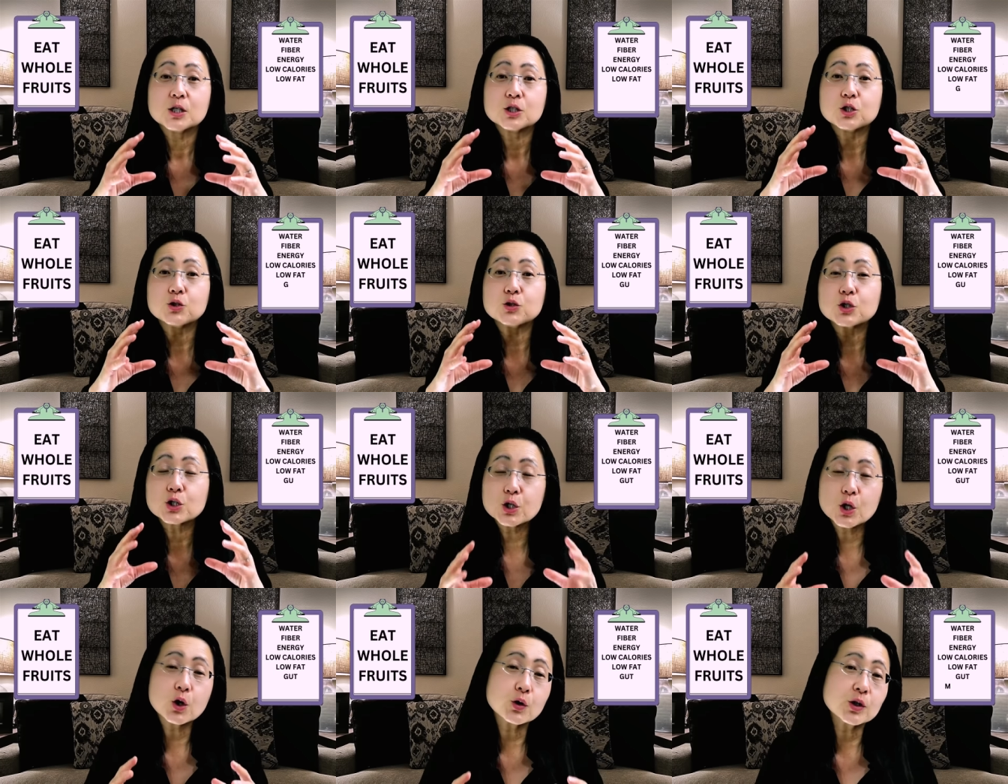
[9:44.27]
to
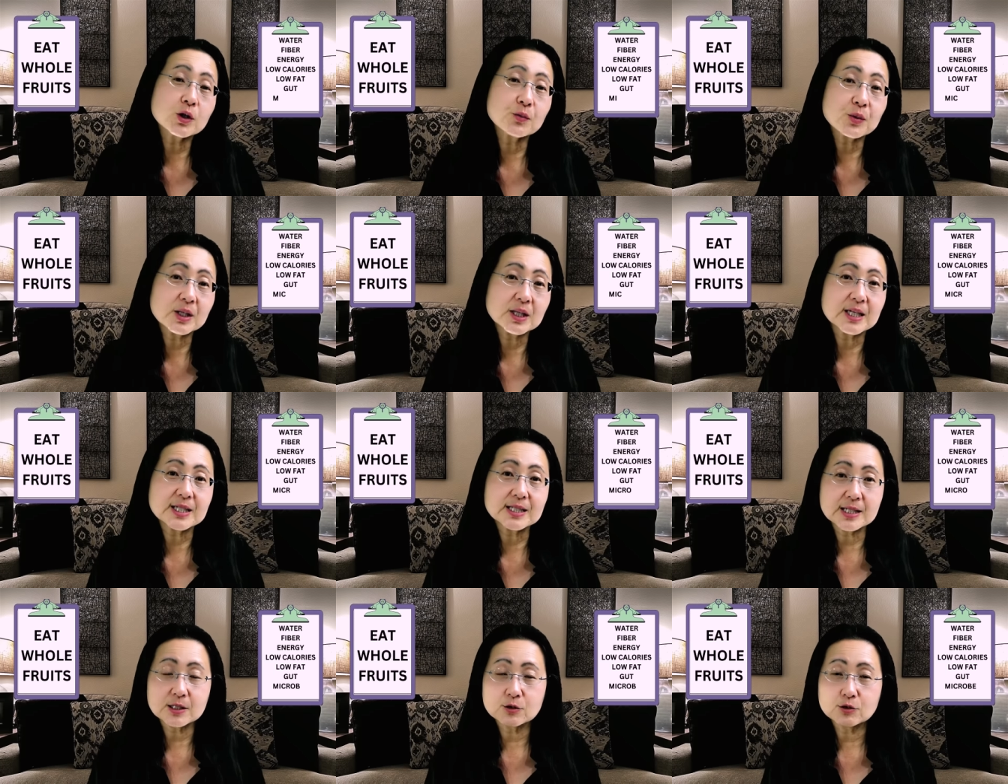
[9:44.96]
slowly
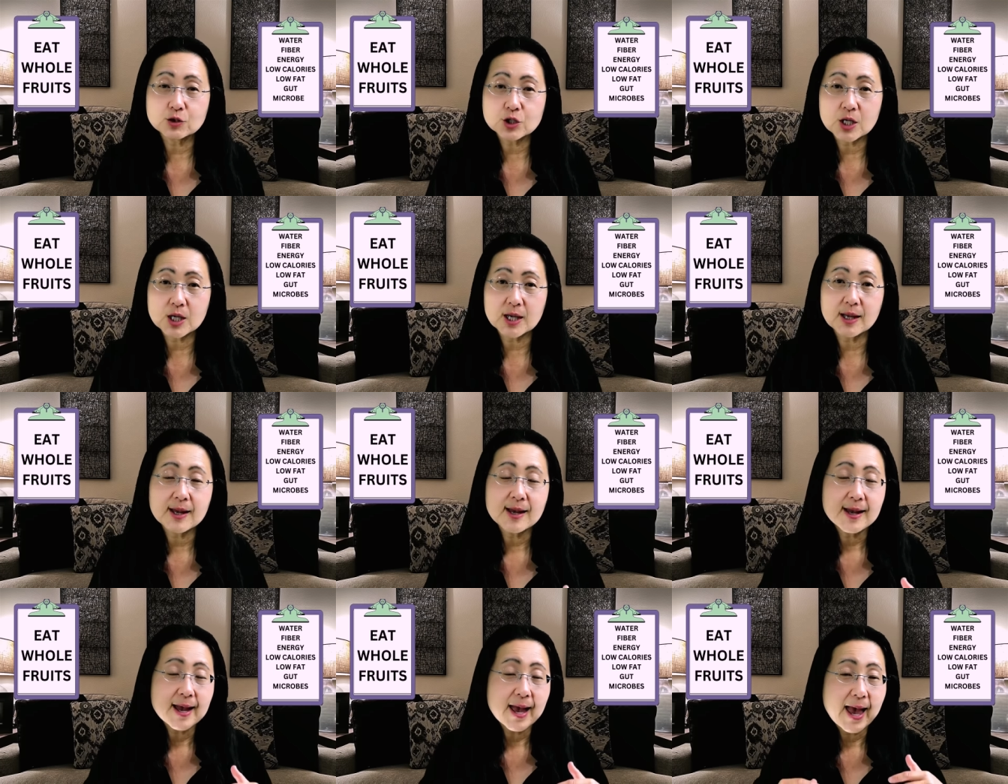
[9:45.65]
release
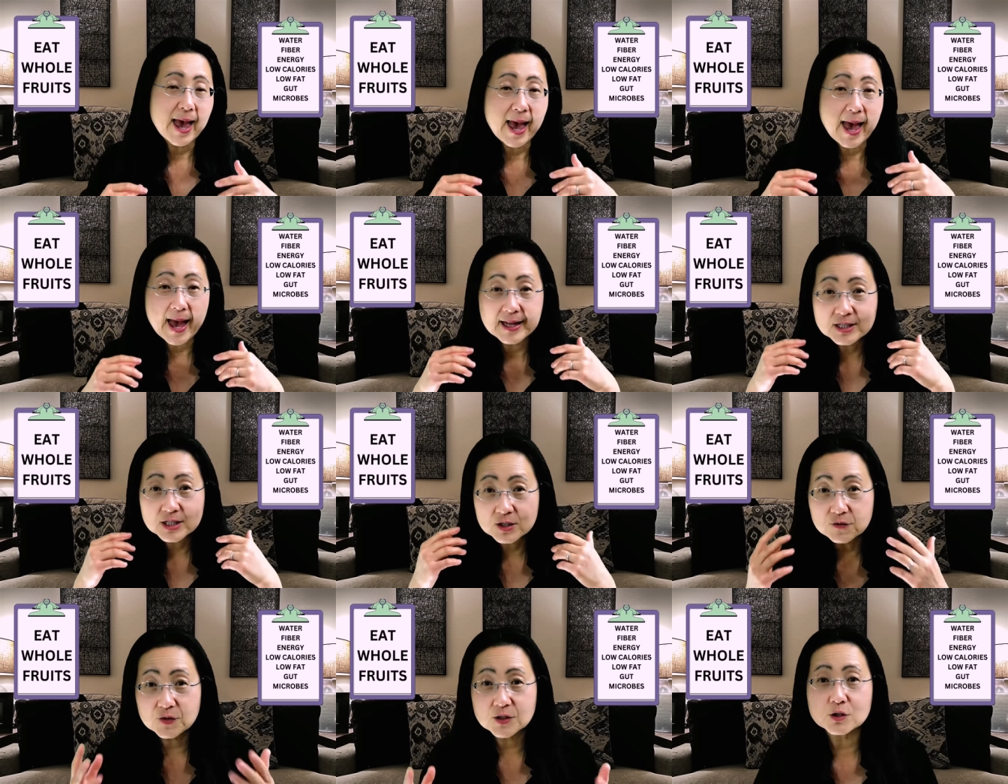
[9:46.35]
energy and
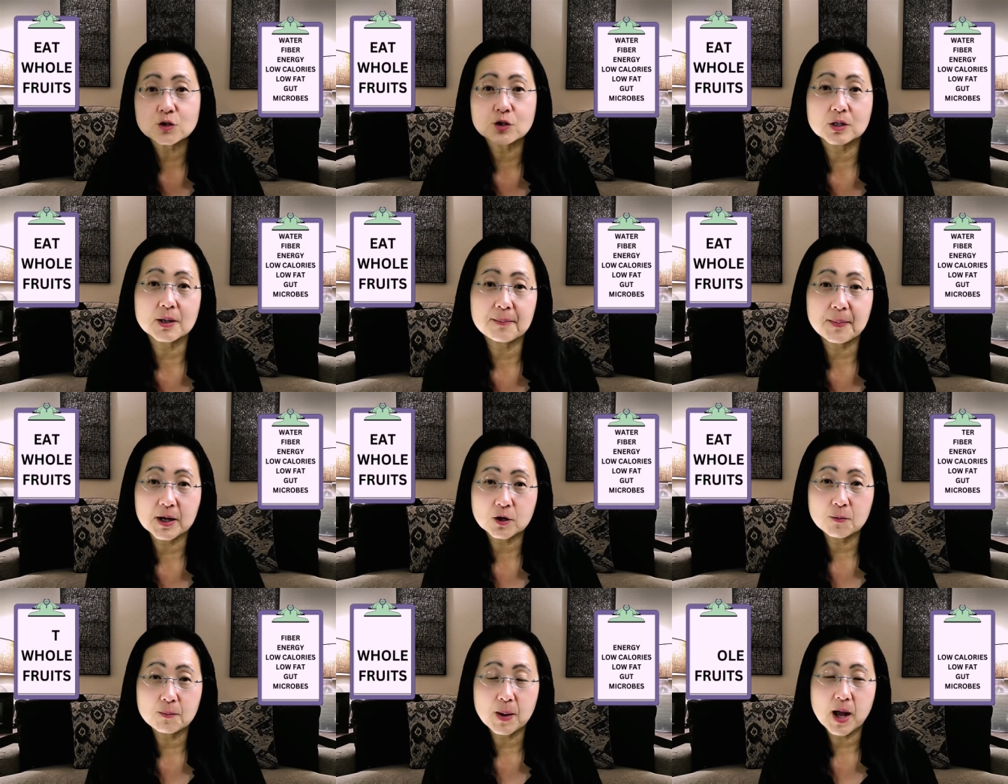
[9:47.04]
to feed your gut
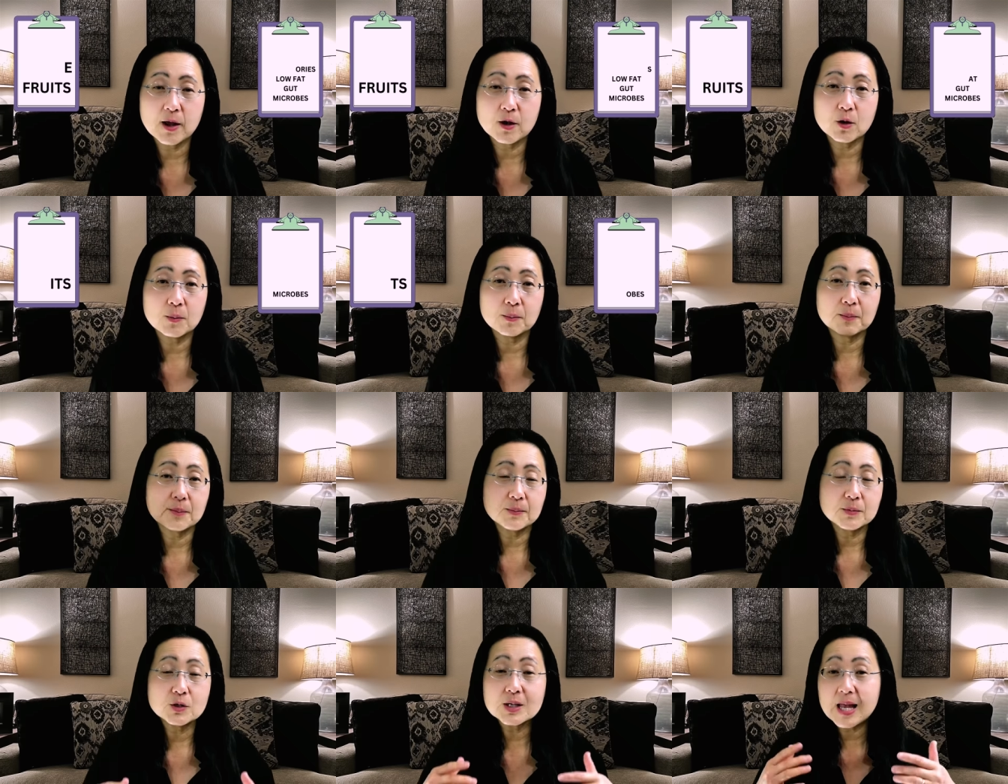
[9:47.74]
microbiome.
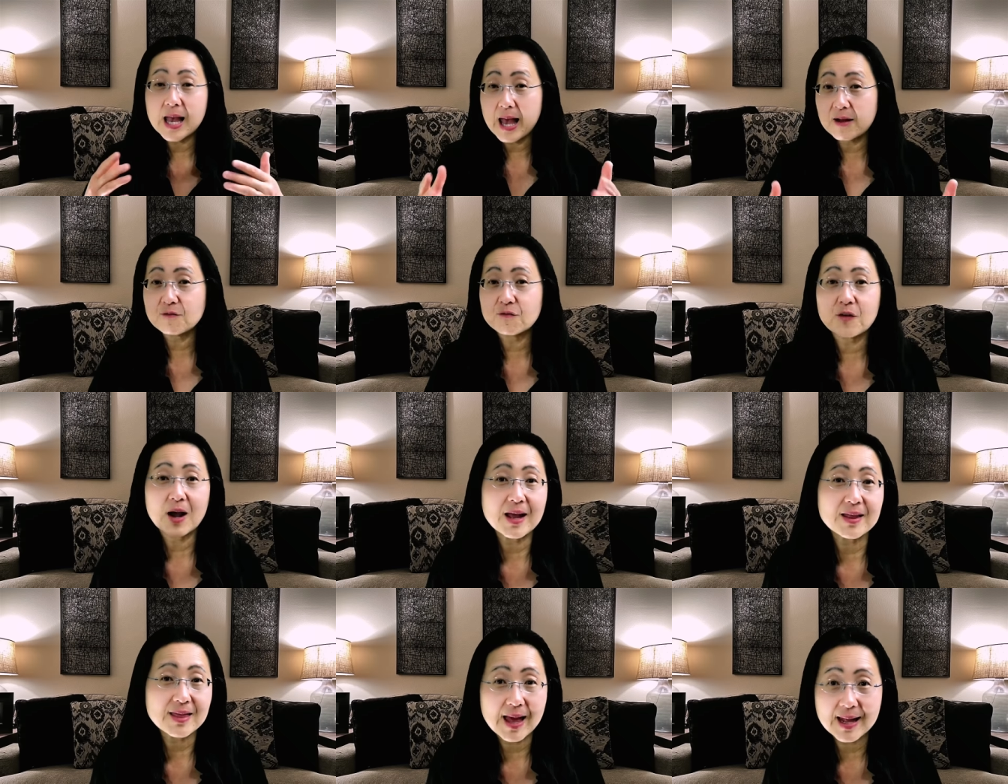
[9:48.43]
You can't
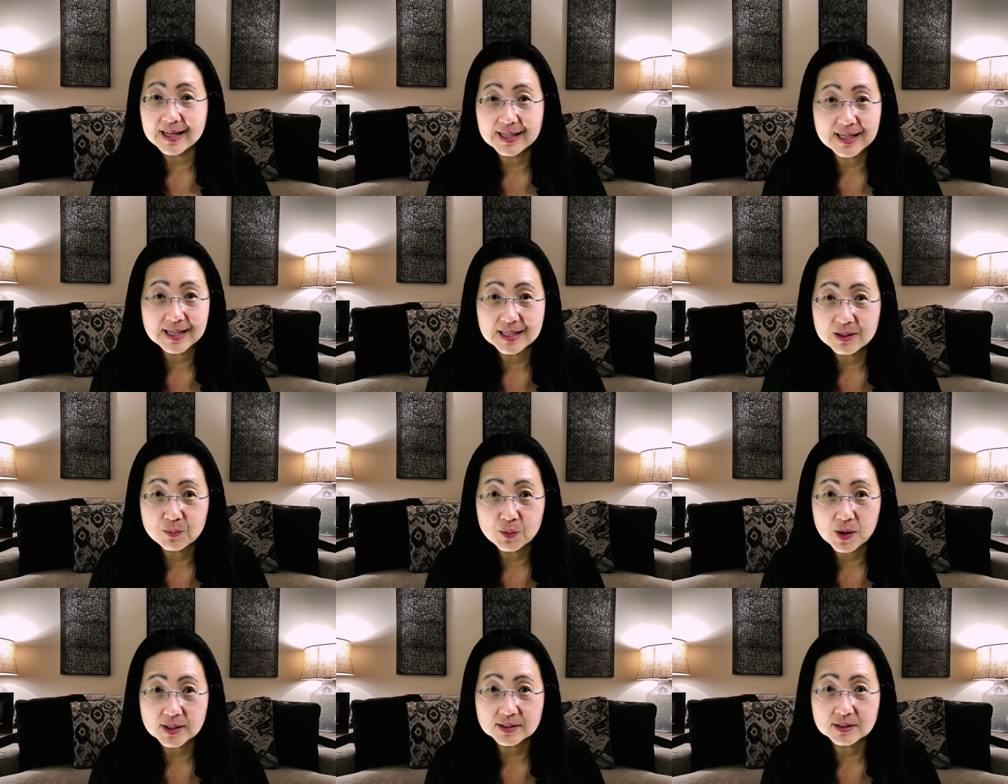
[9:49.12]
find that in any
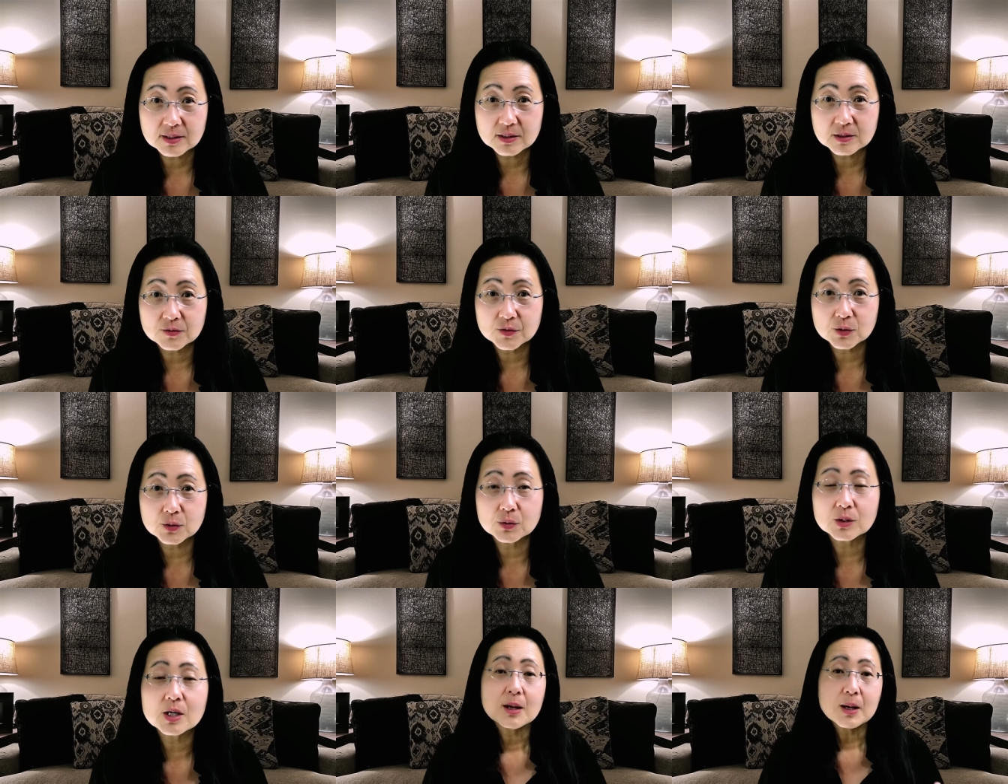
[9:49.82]
processed
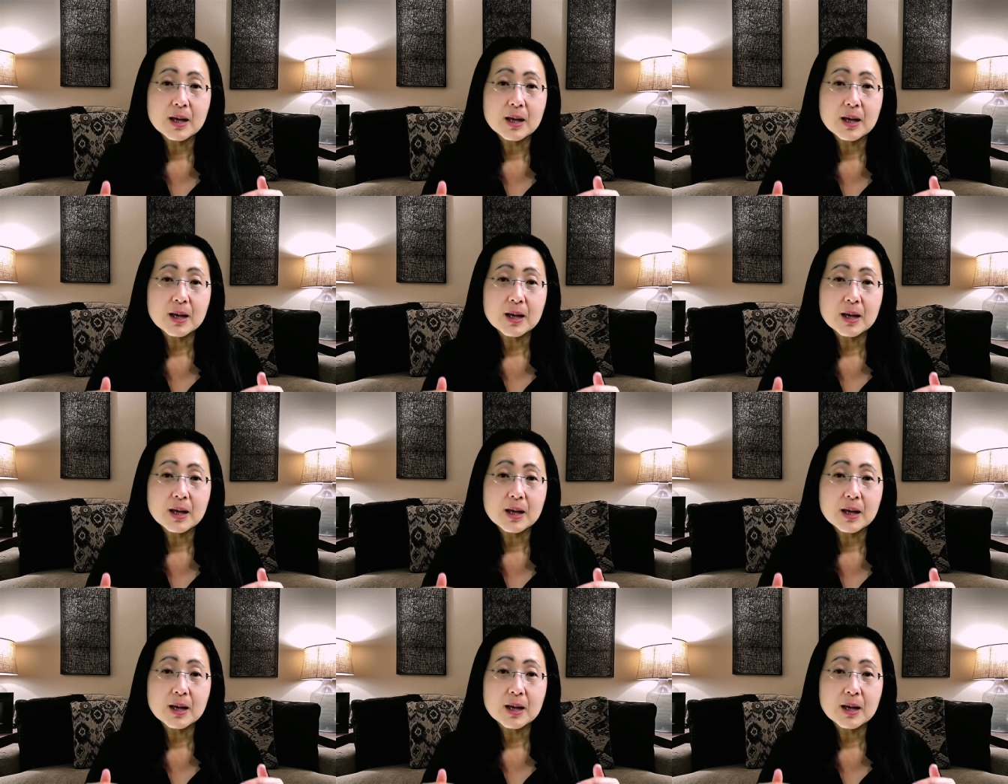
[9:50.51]
food.